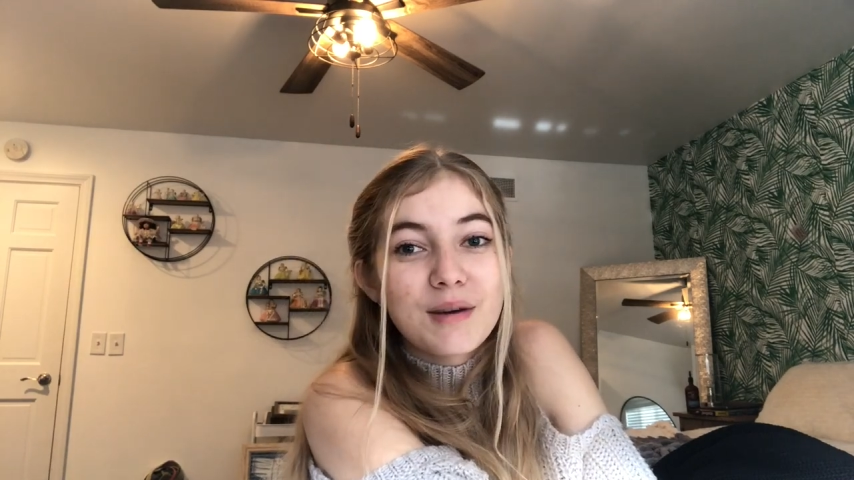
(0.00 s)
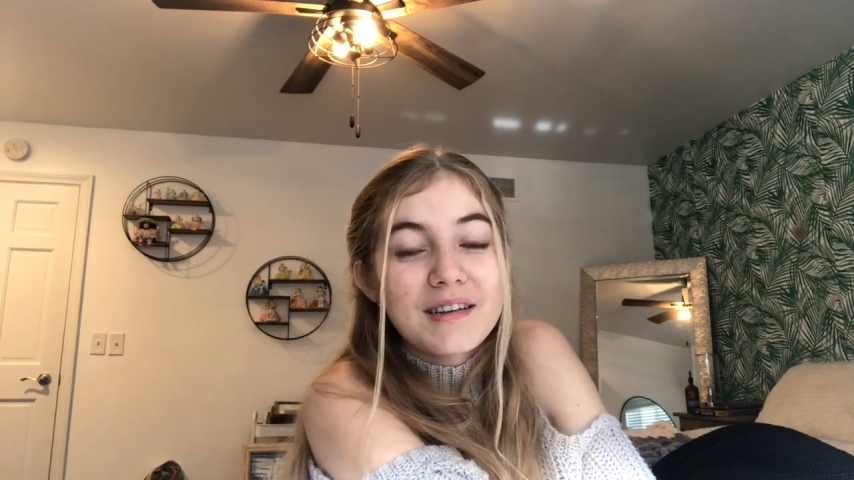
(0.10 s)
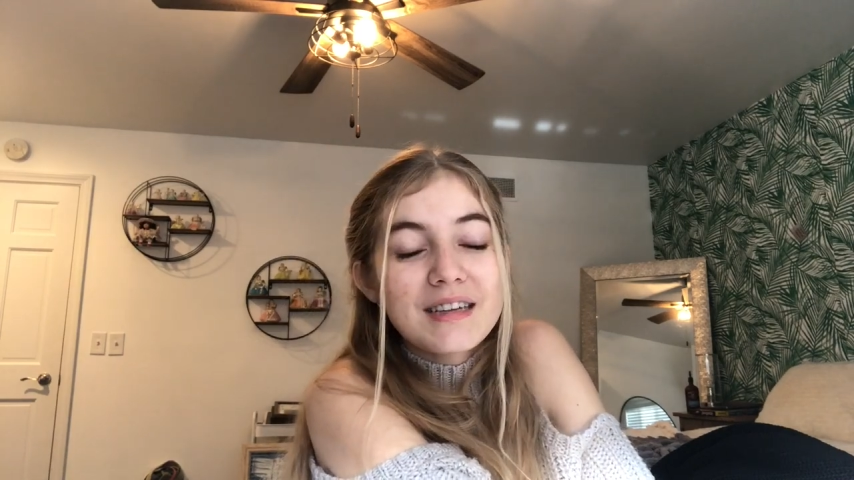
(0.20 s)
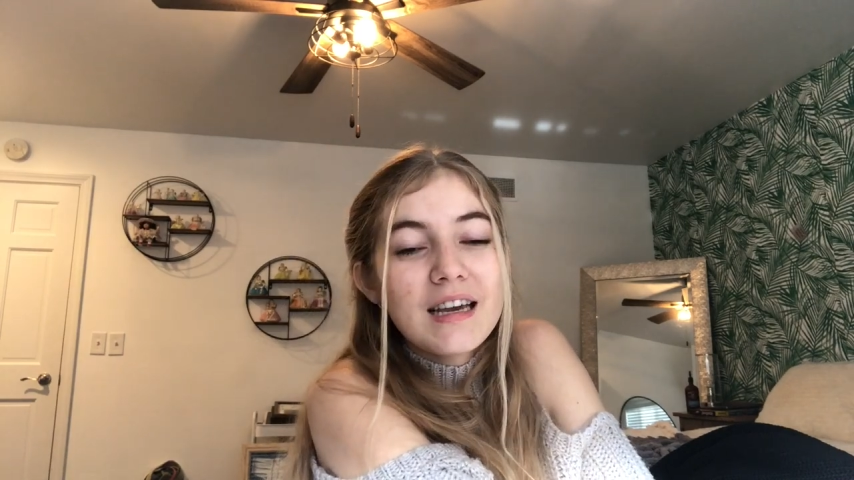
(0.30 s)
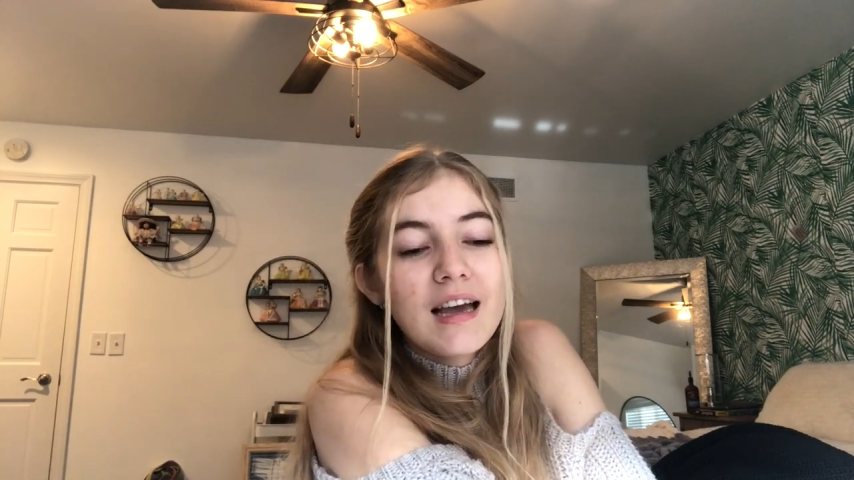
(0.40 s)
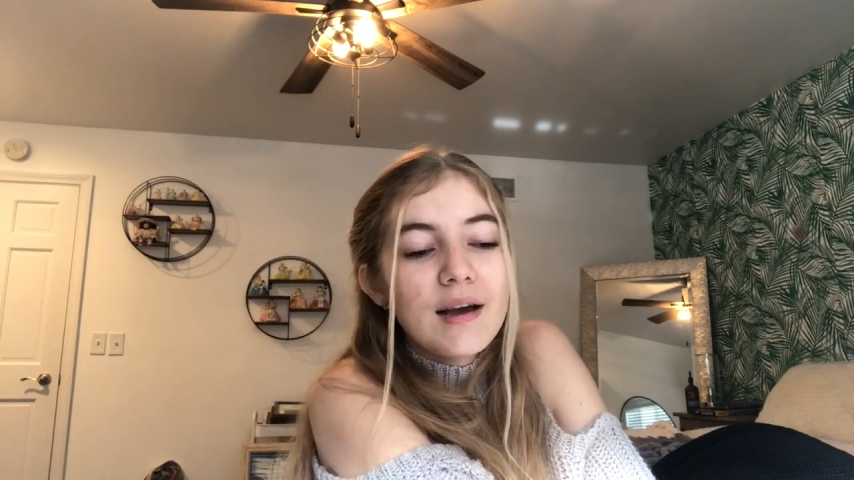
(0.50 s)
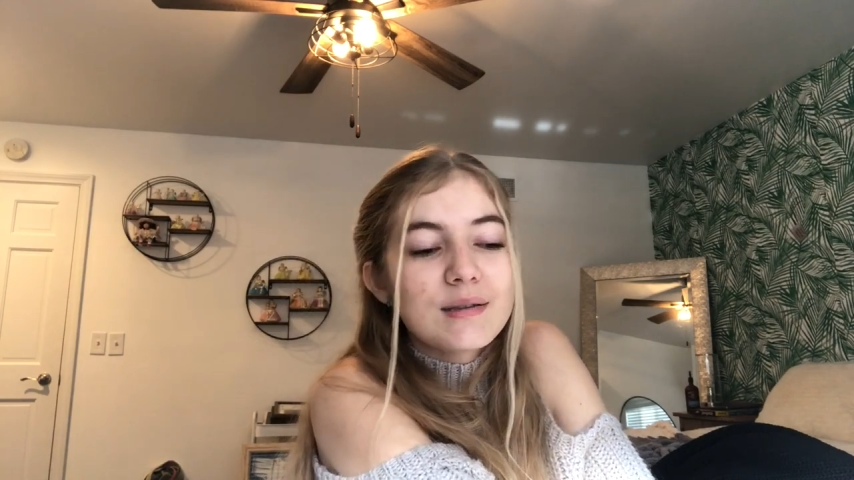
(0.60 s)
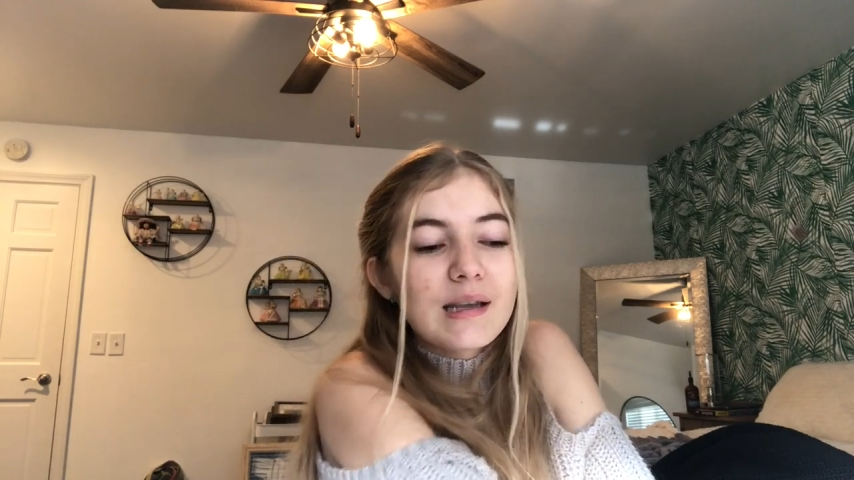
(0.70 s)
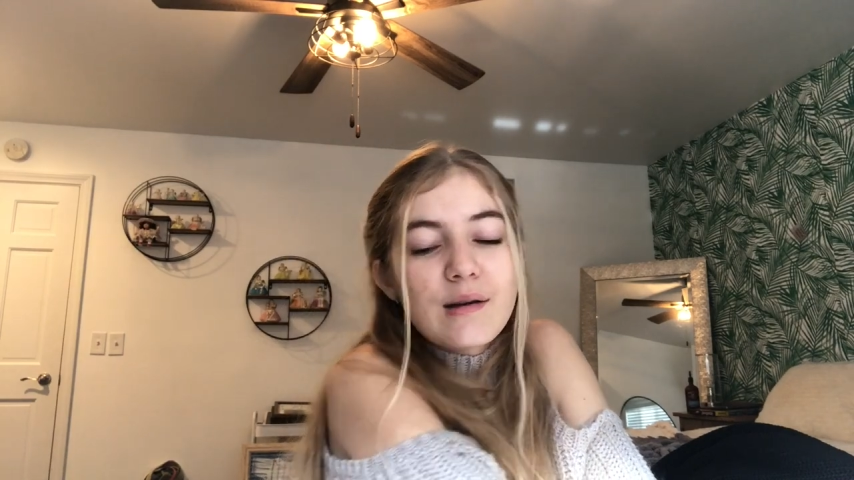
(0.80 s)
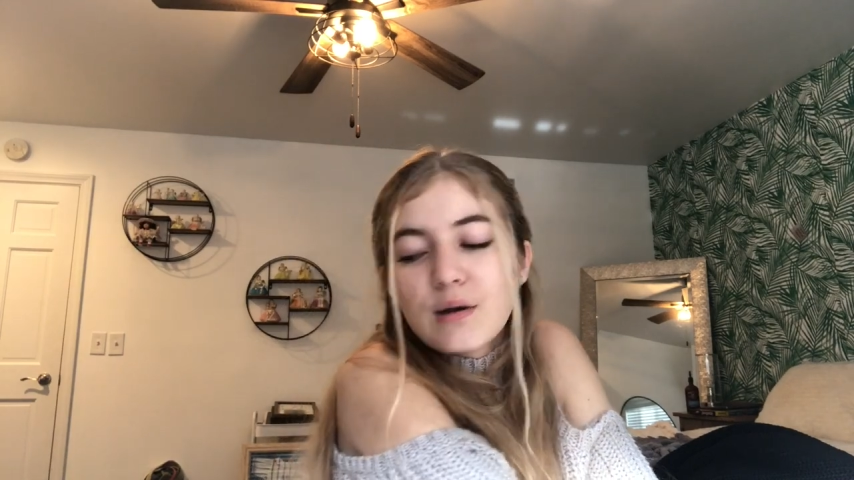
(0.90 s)
but I
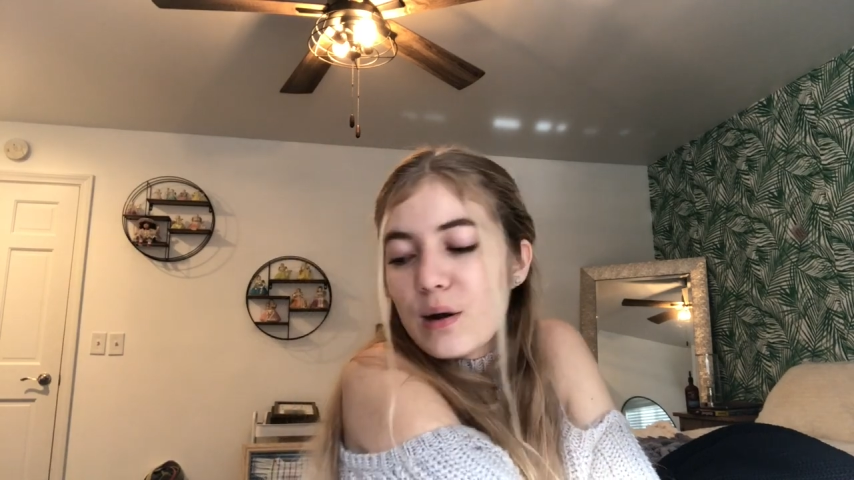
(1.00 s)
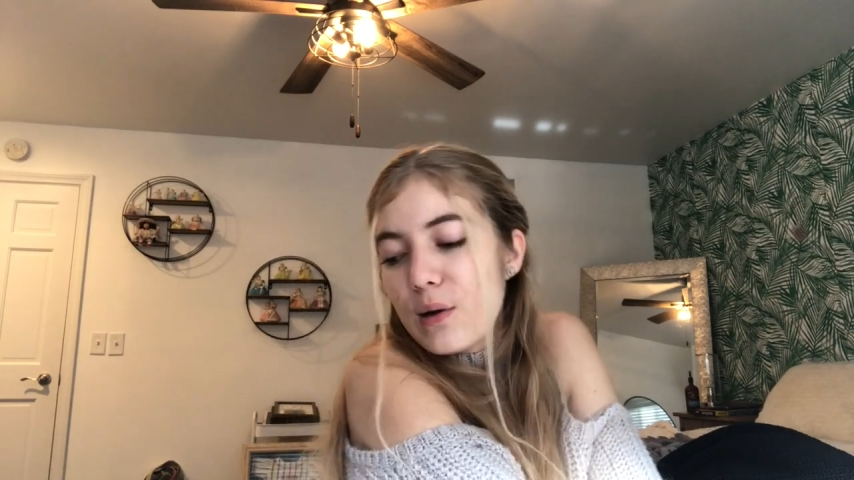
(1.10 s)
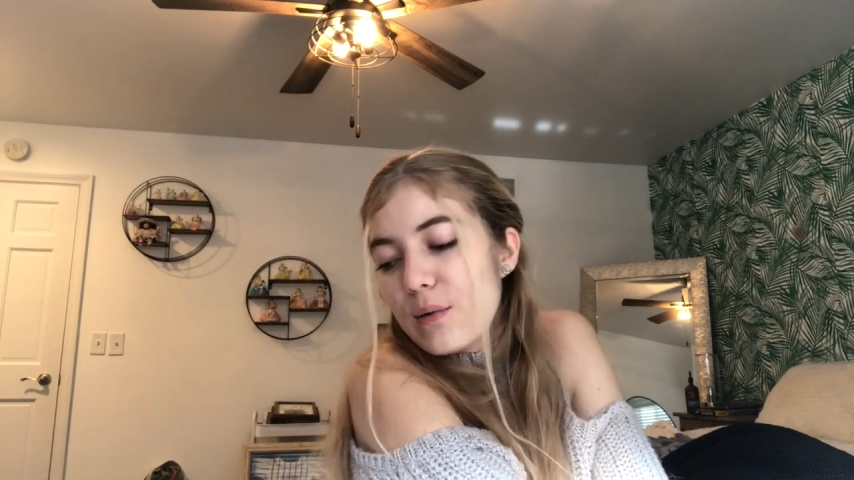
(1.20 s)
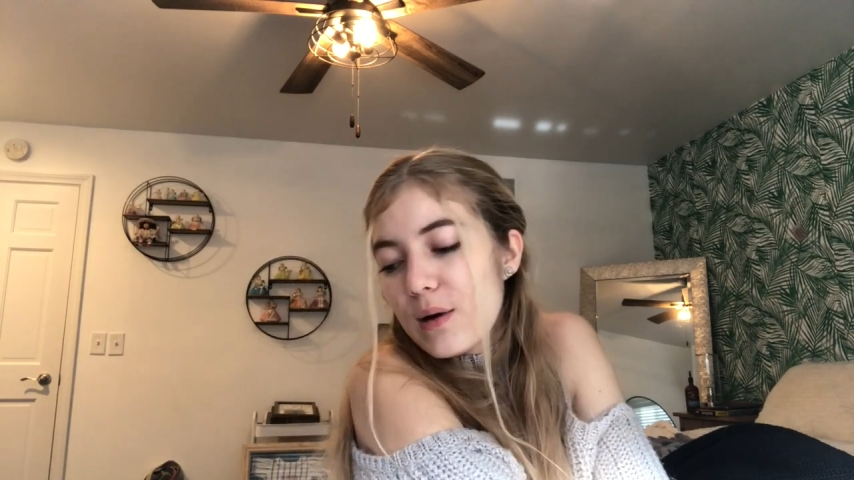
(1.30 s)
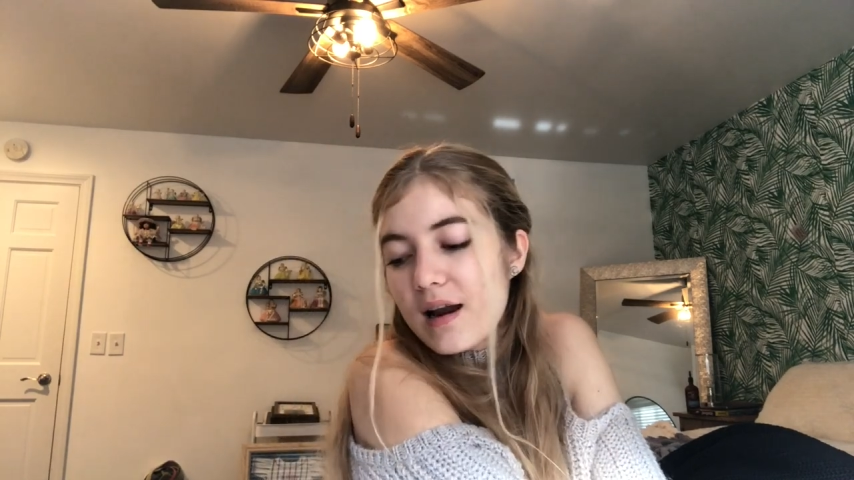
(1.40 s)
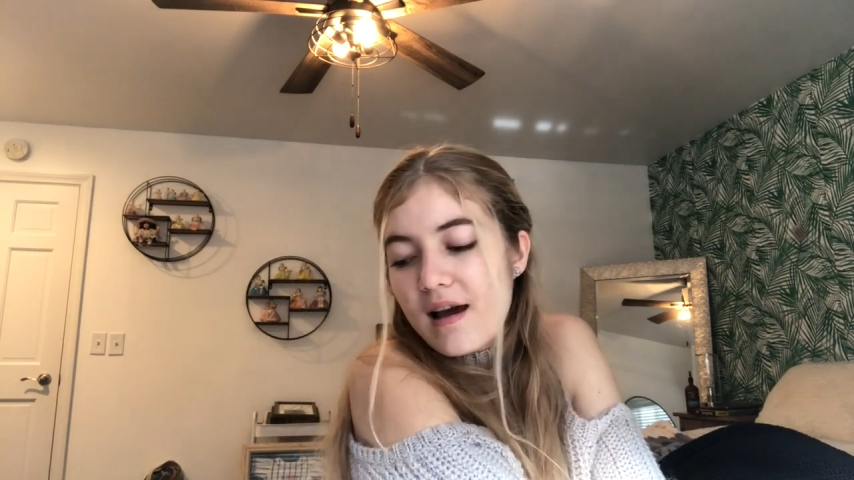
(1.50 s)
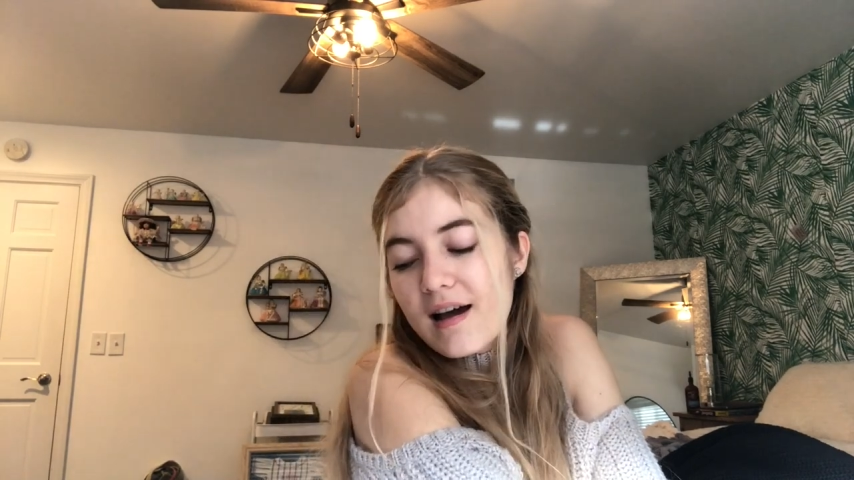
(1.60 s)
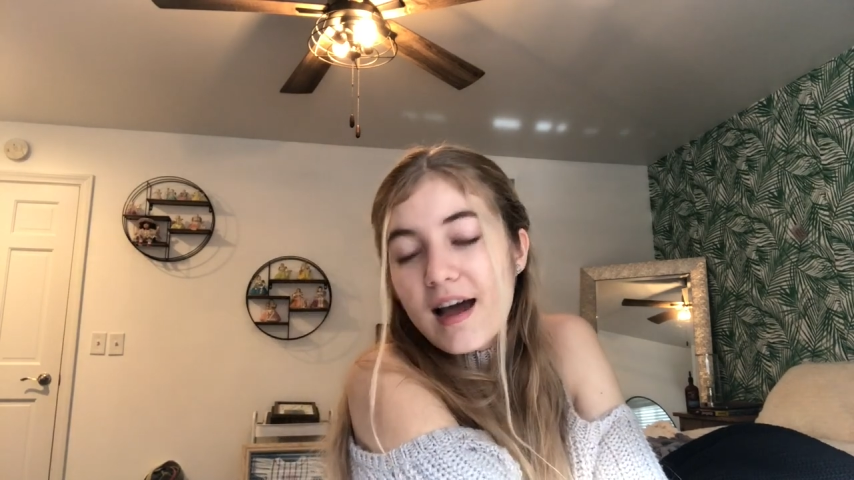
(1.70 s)
was like, no, why not?